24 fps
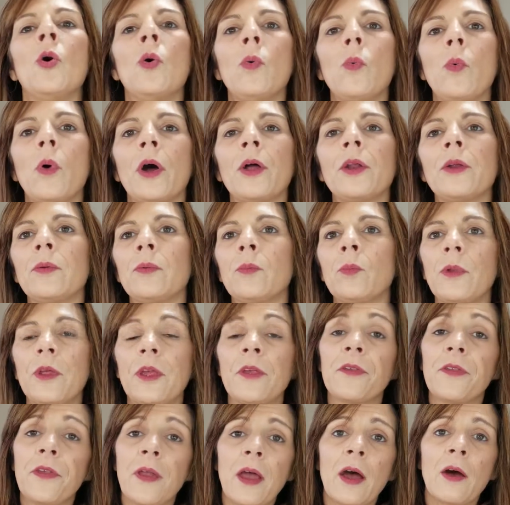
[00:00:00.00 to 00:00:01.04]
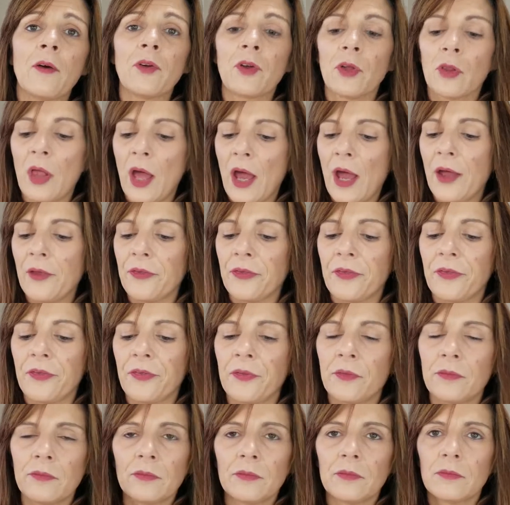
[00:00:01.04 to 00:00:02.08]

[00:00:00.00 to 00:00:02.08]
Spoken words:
One is the Hourglass